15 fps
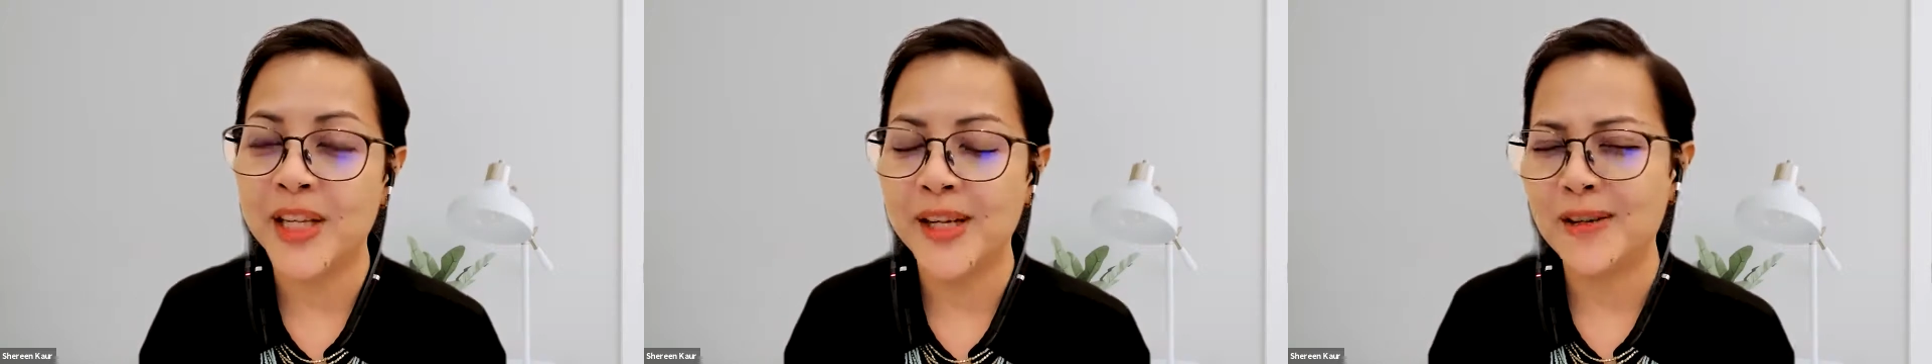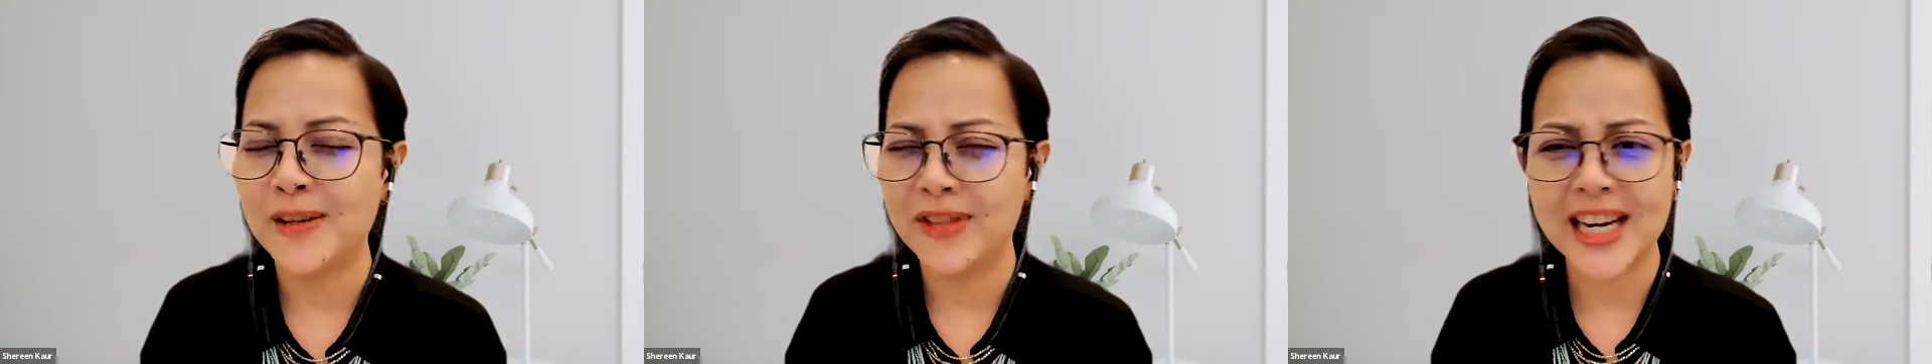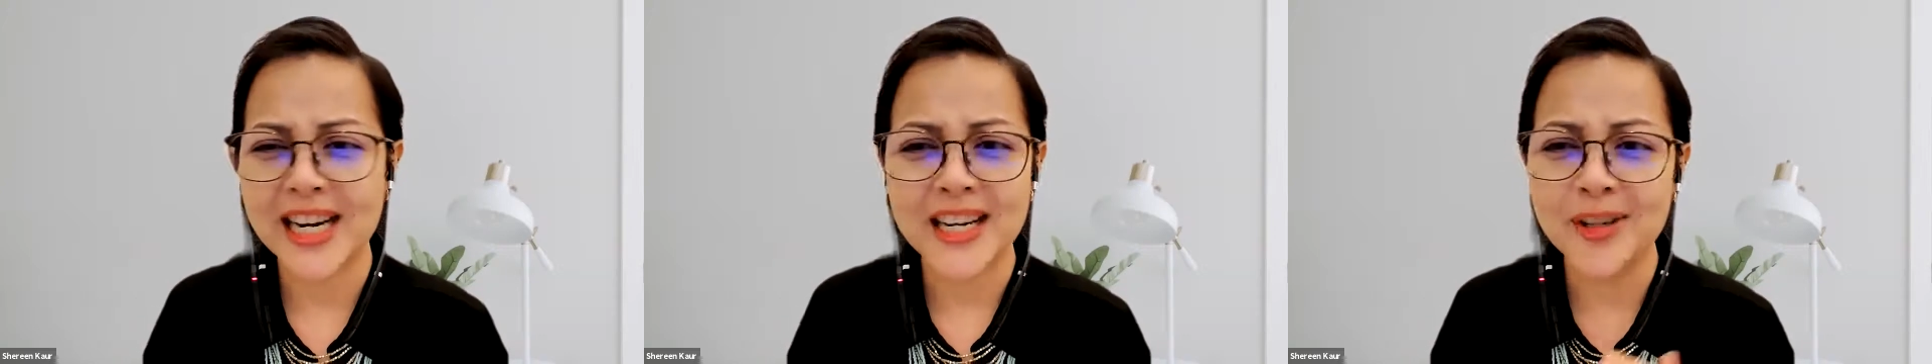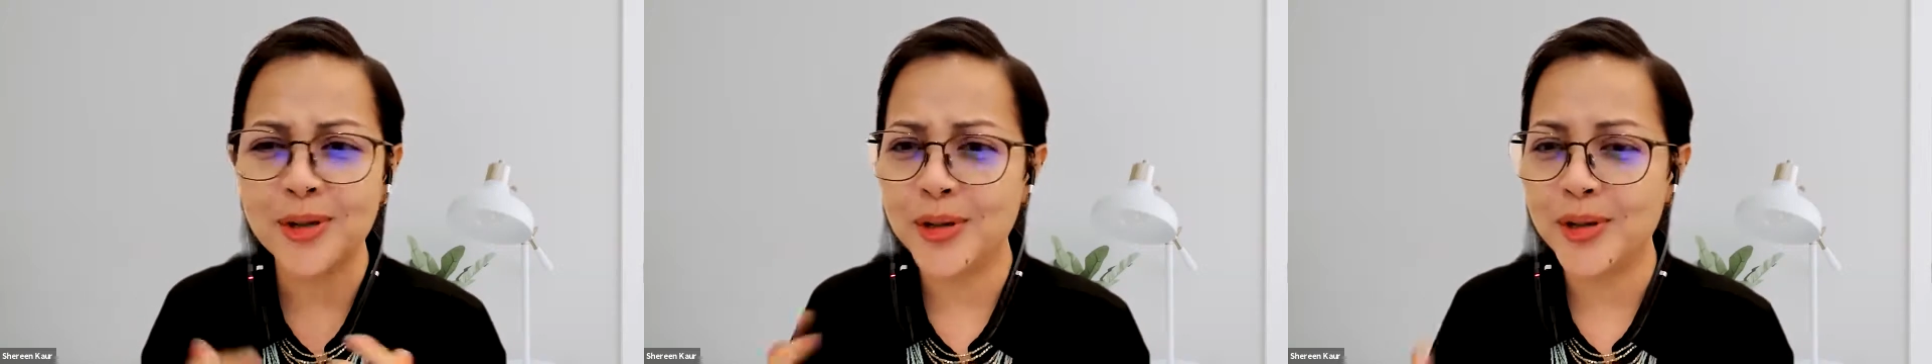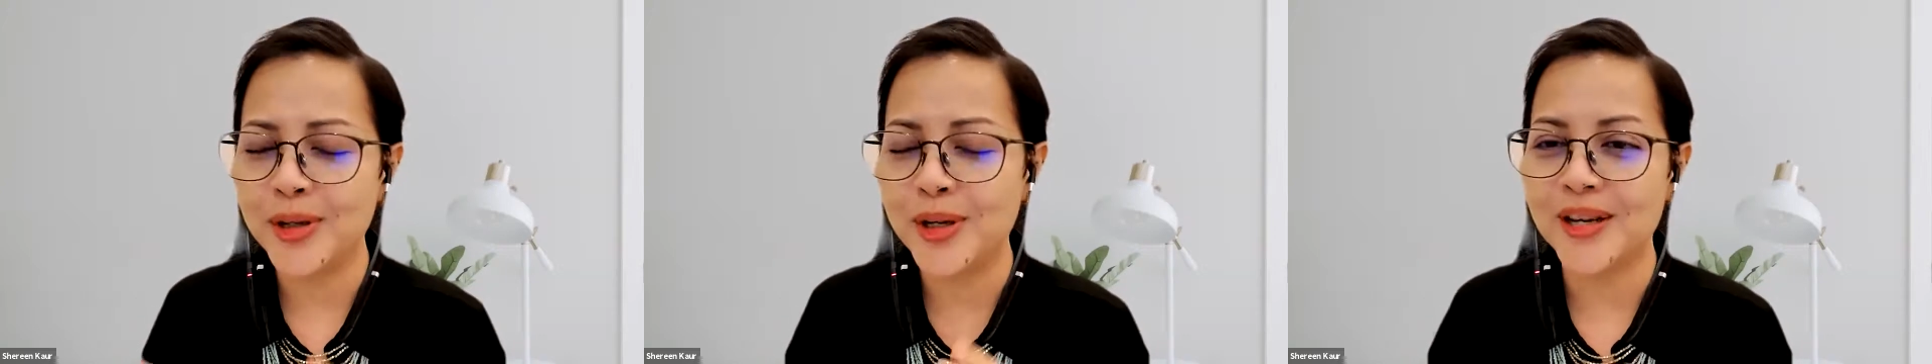Reading
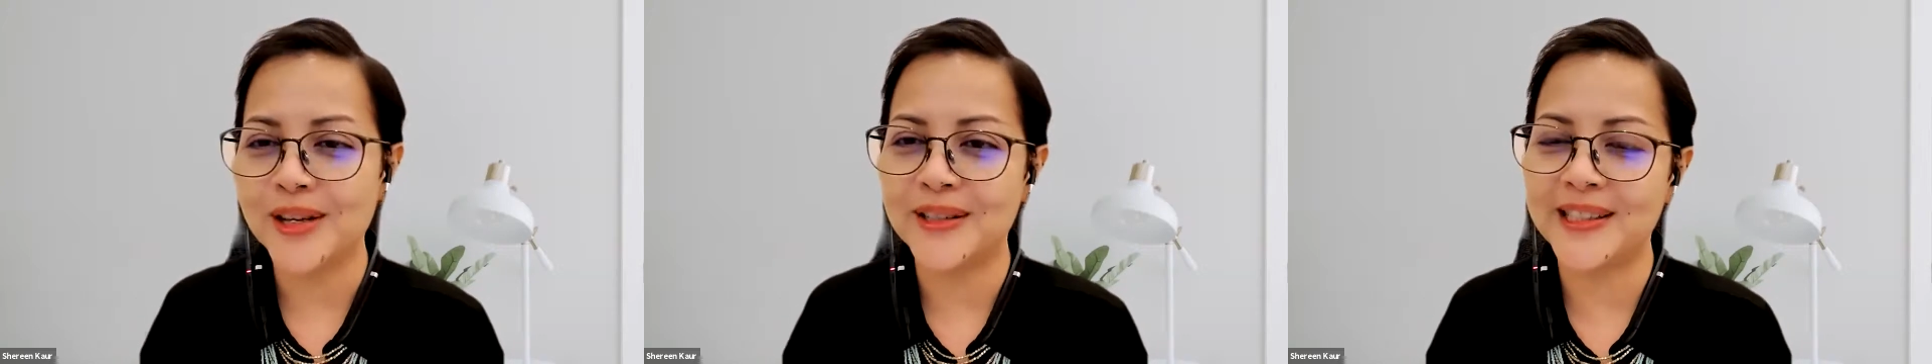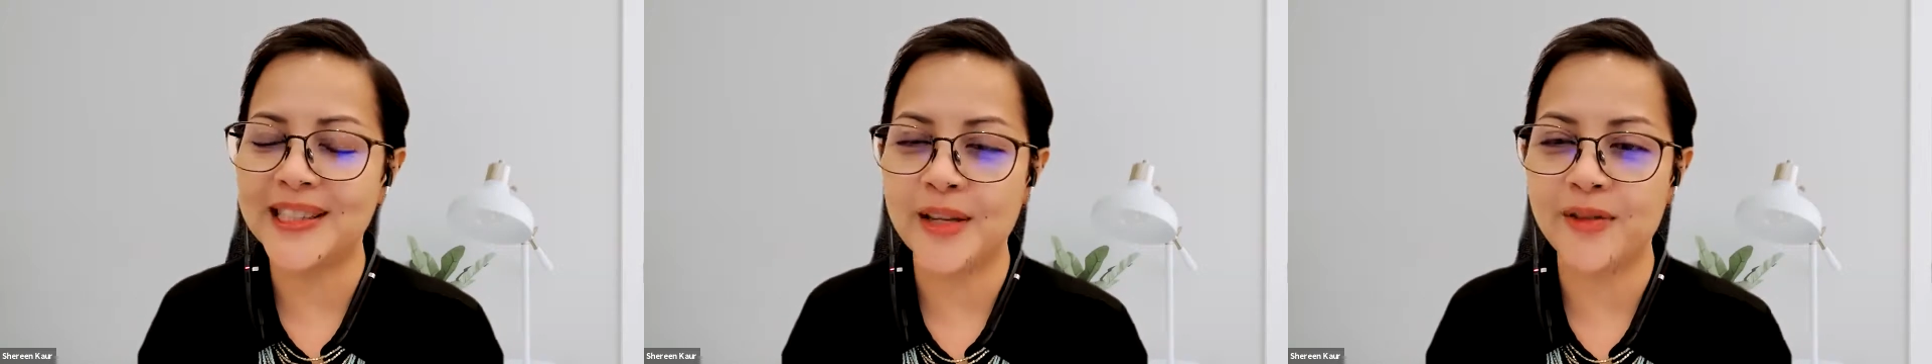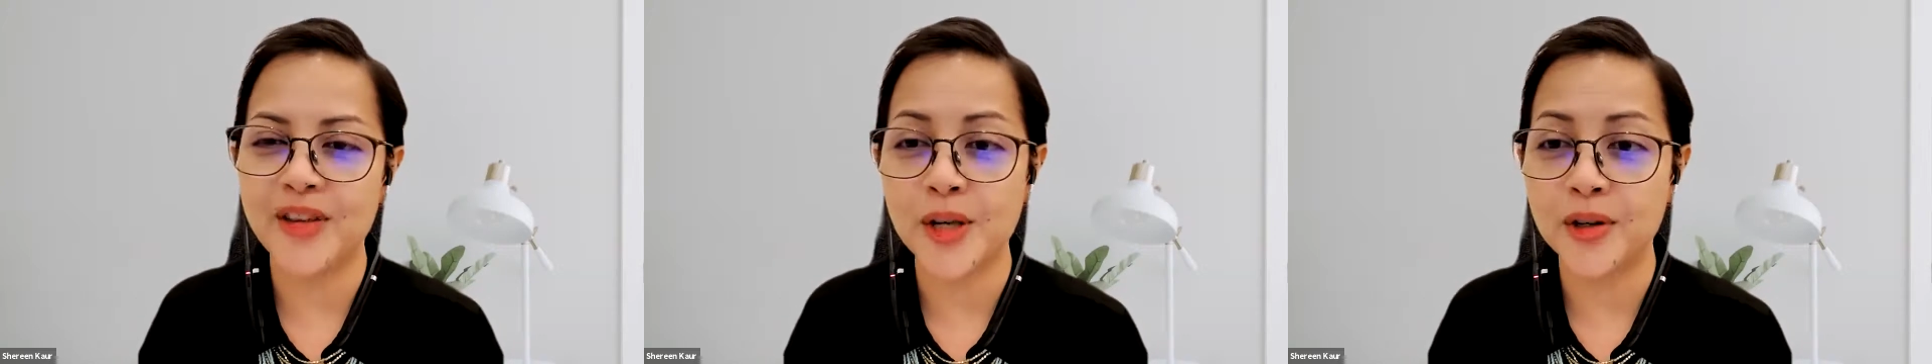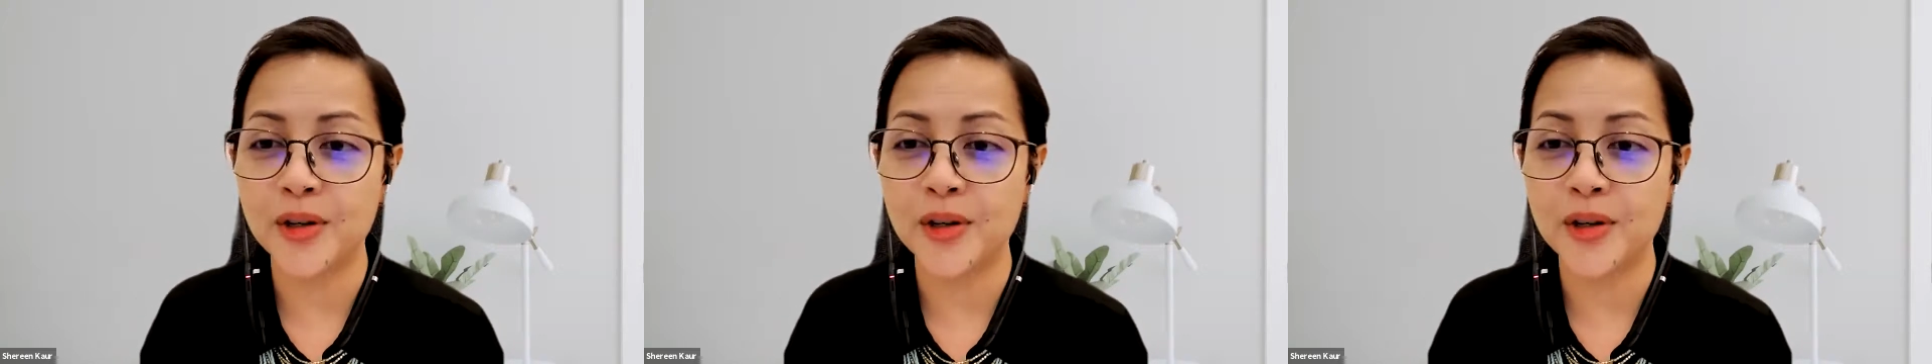through your CV,